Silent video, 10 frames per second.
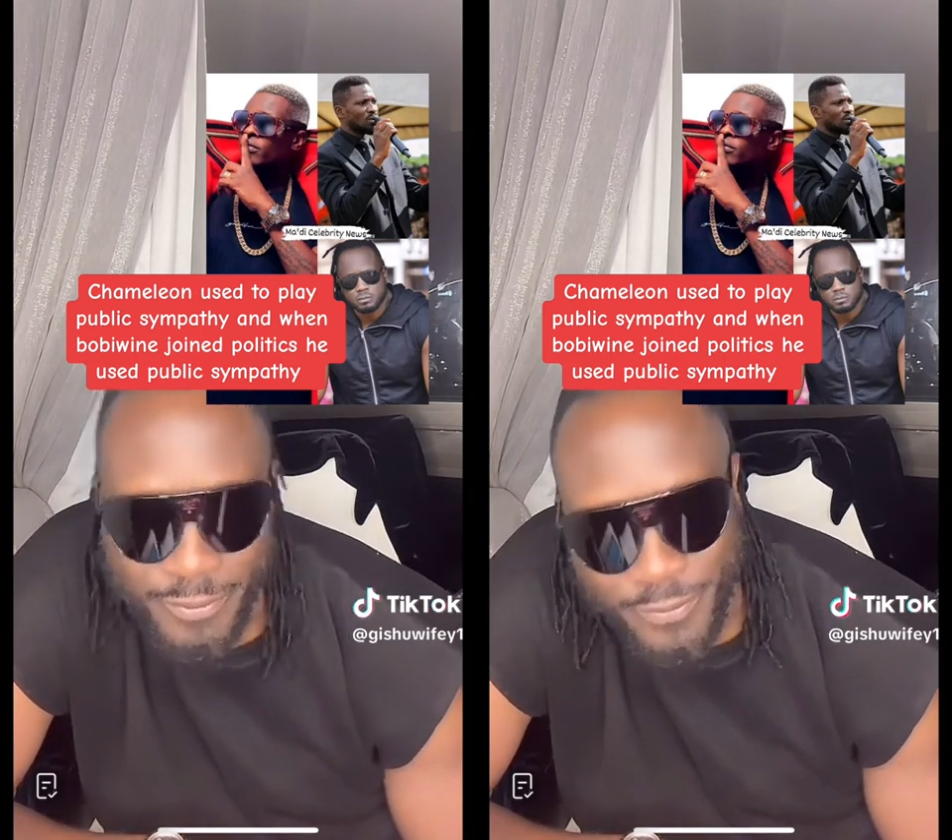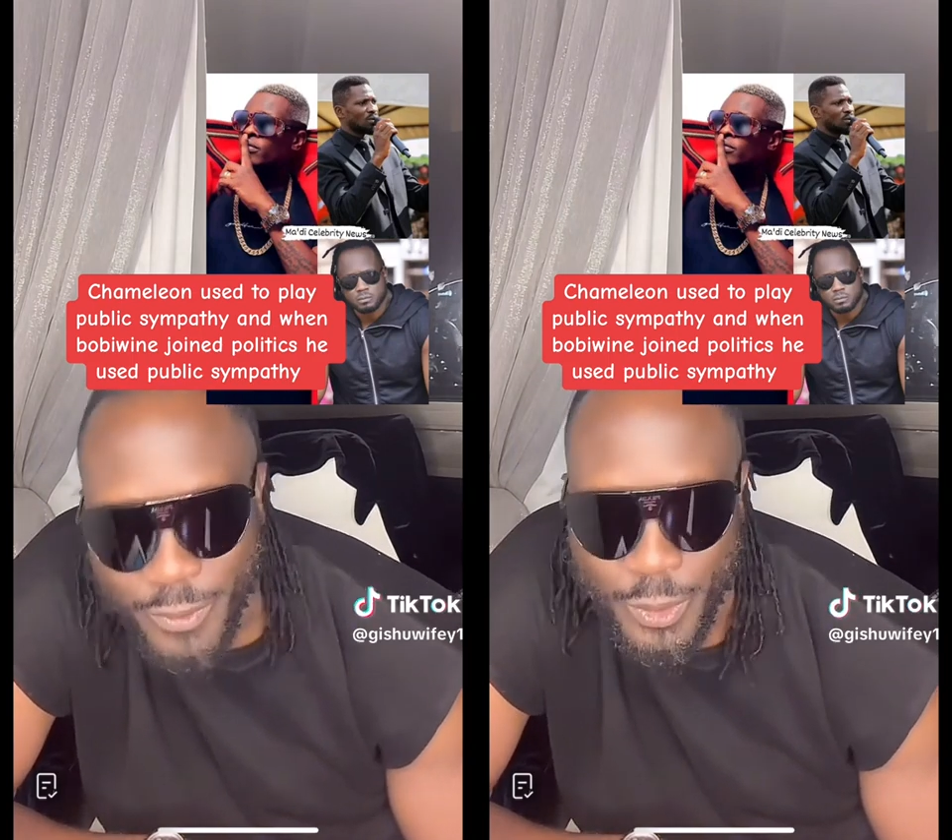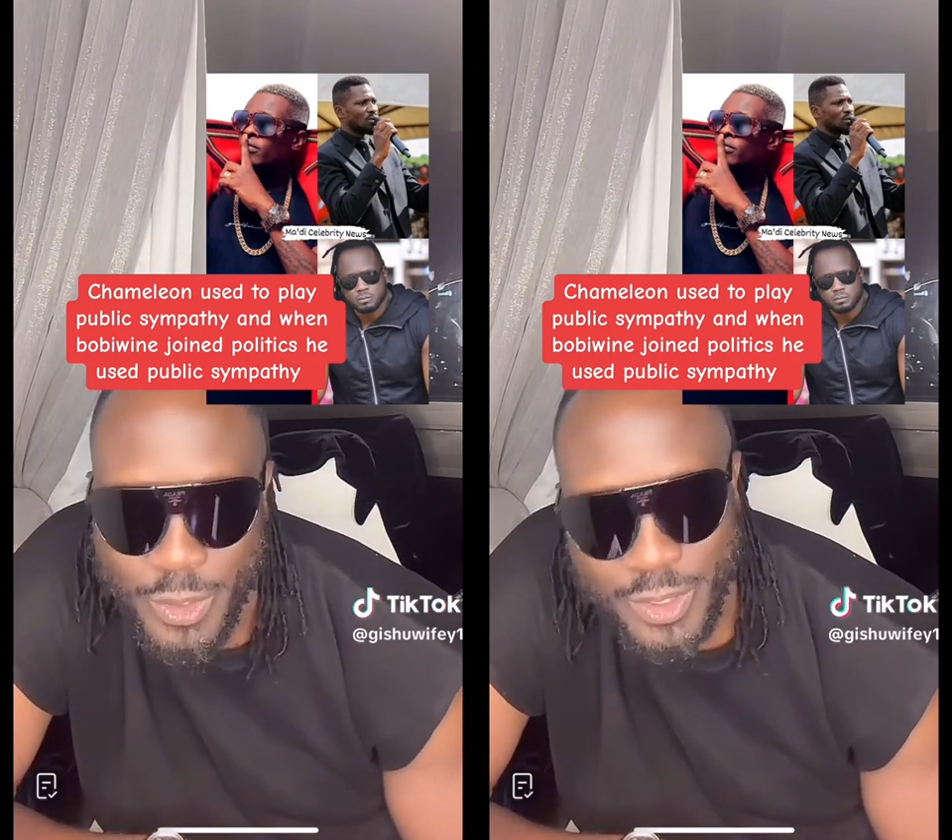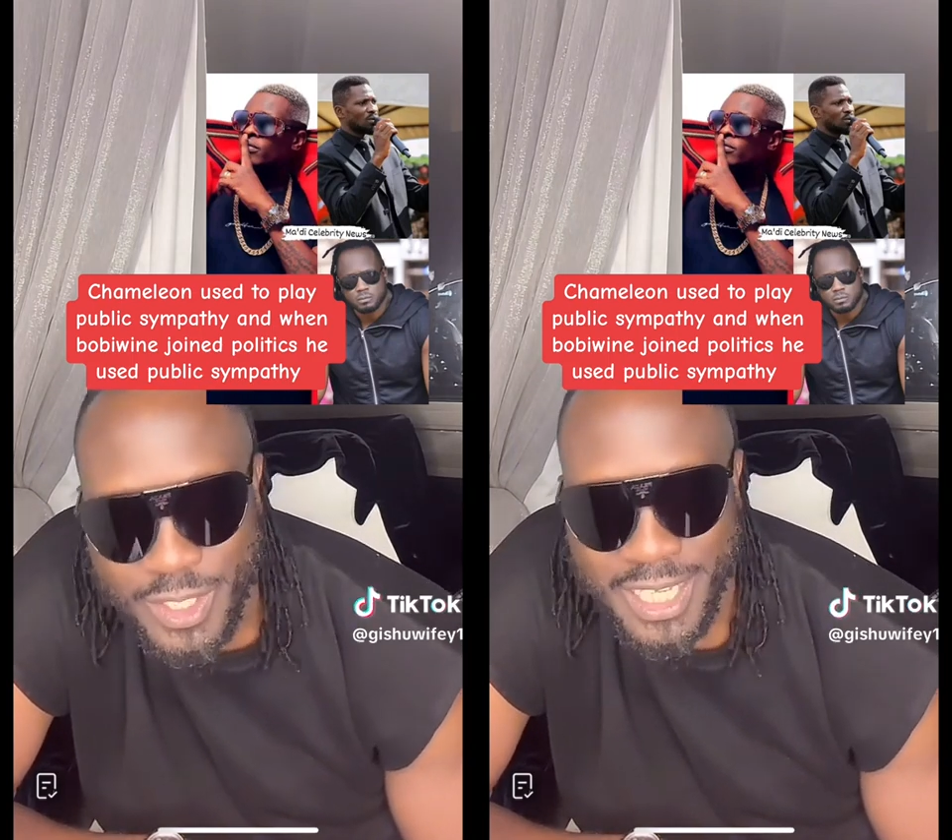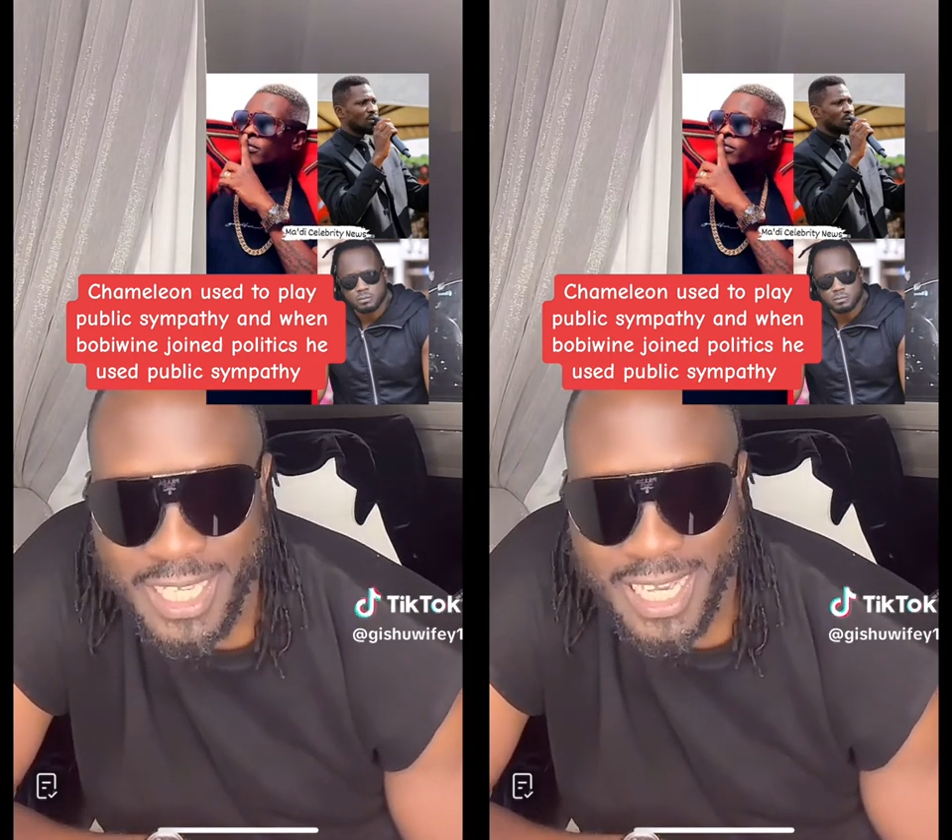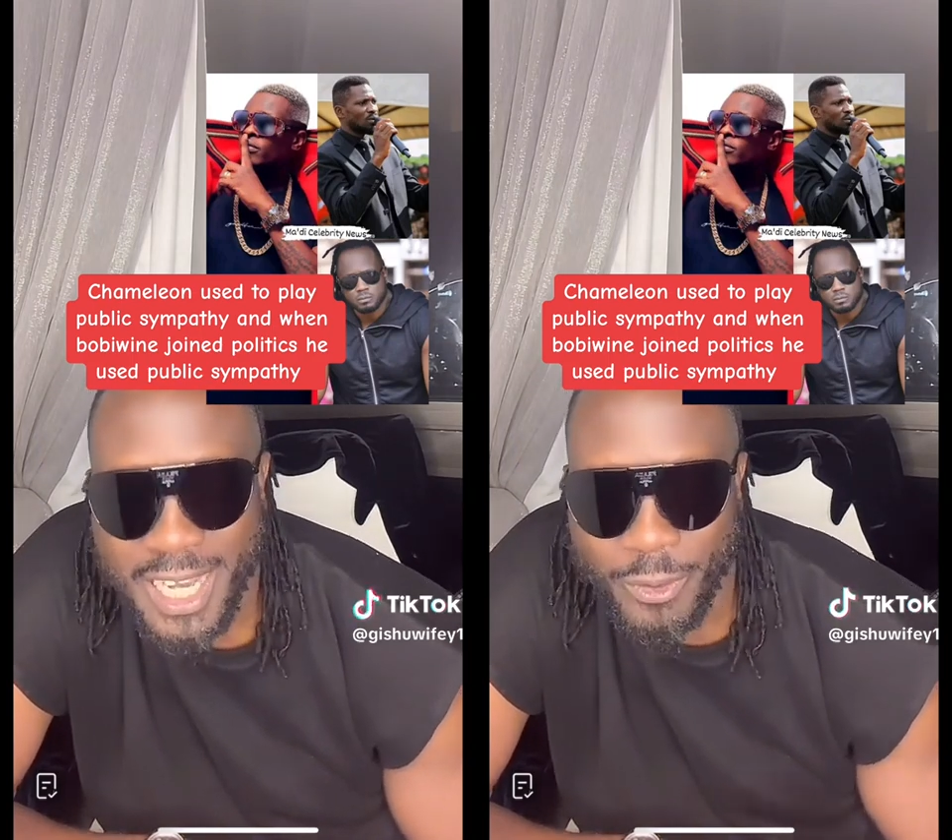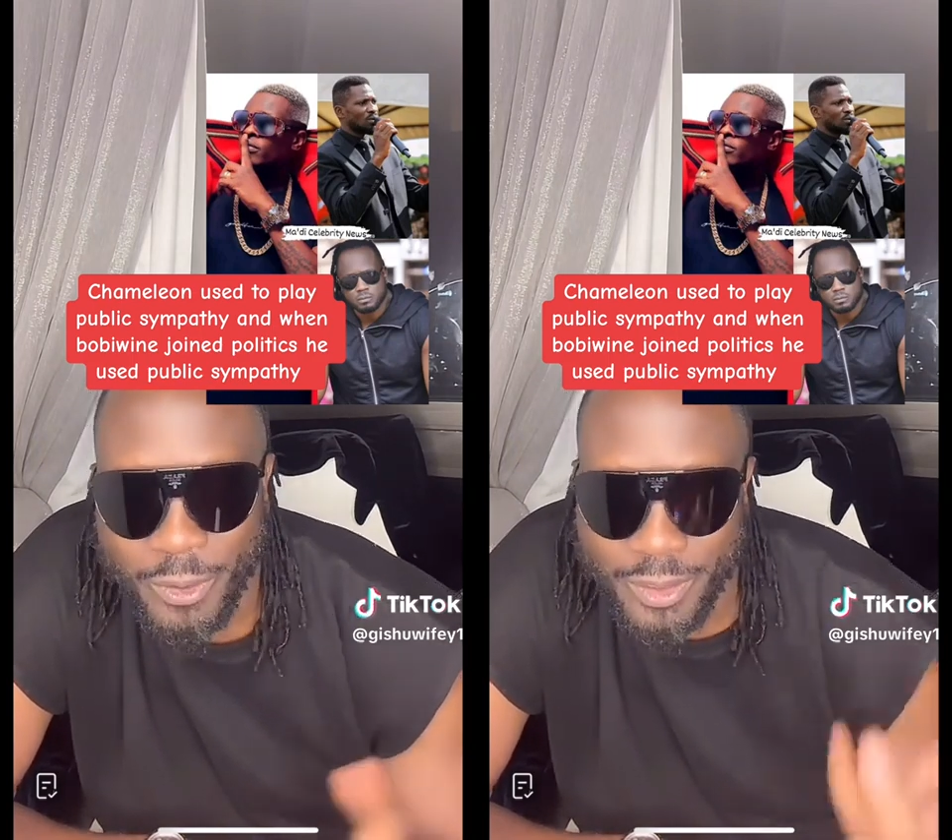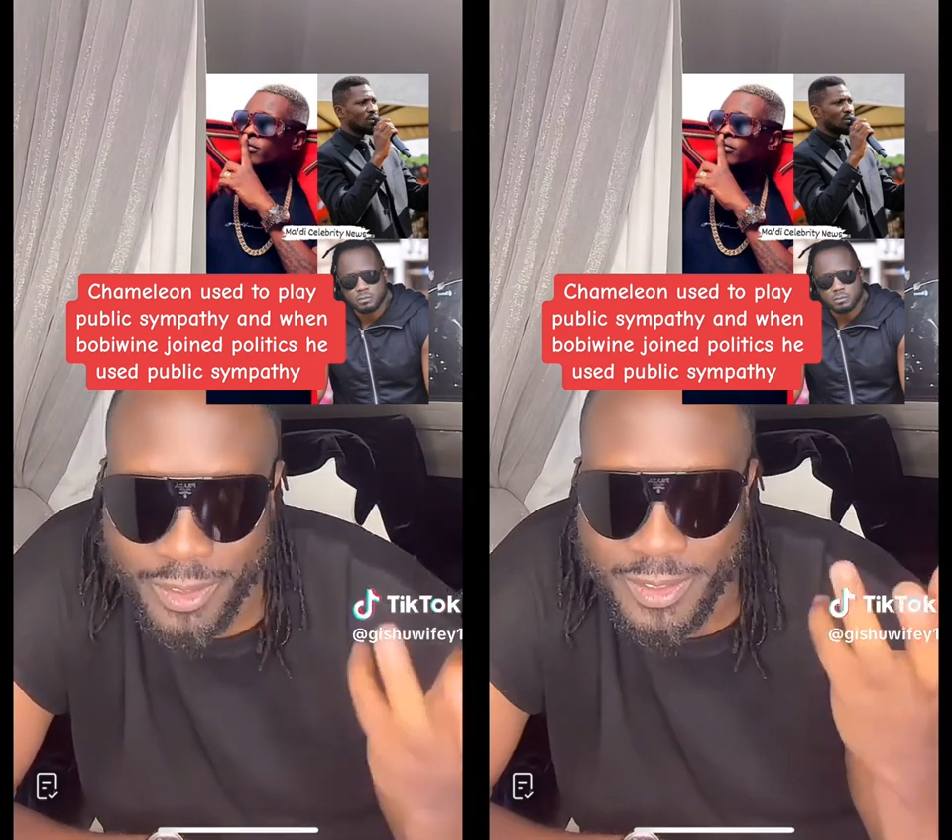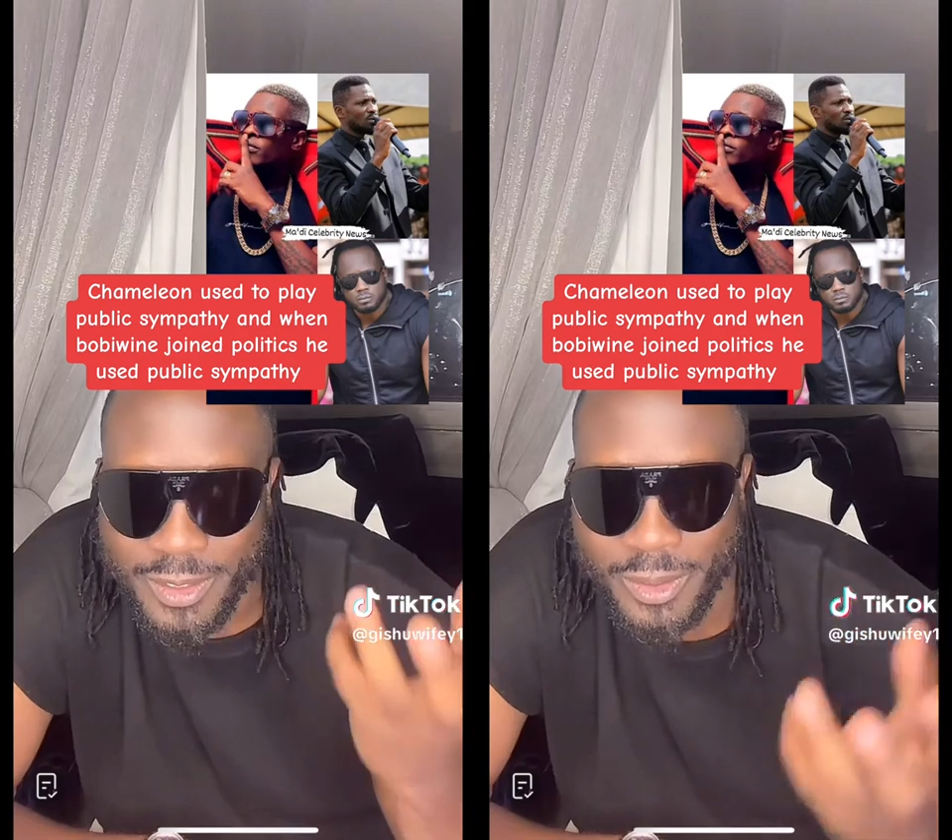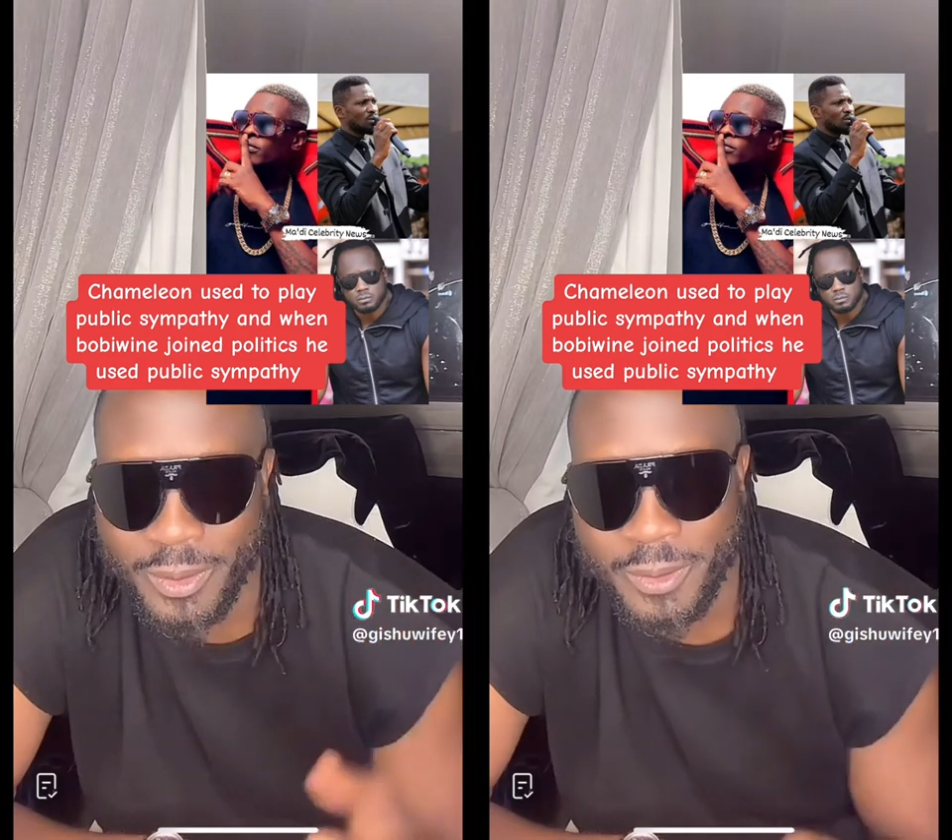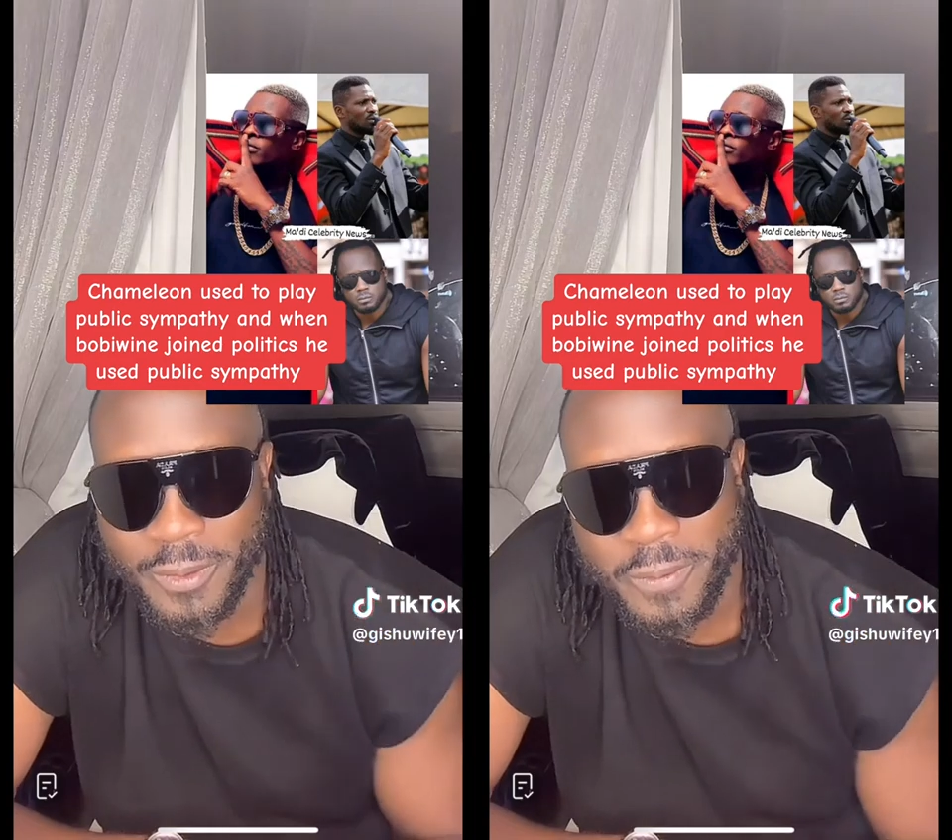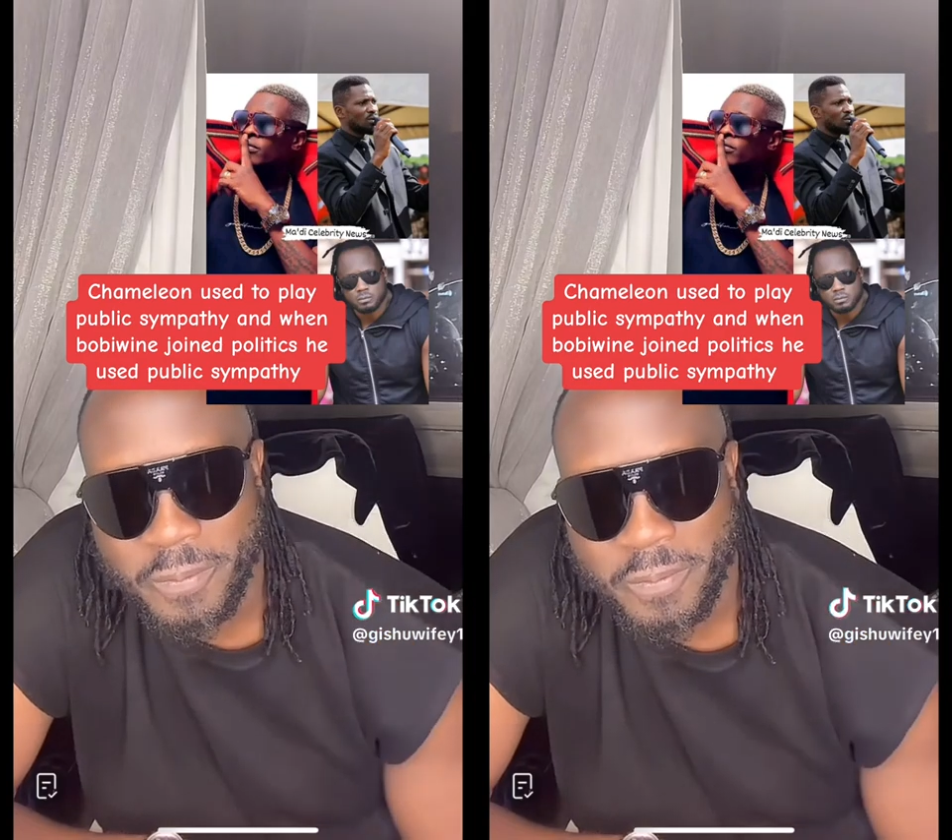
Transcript: of course, I will, you know.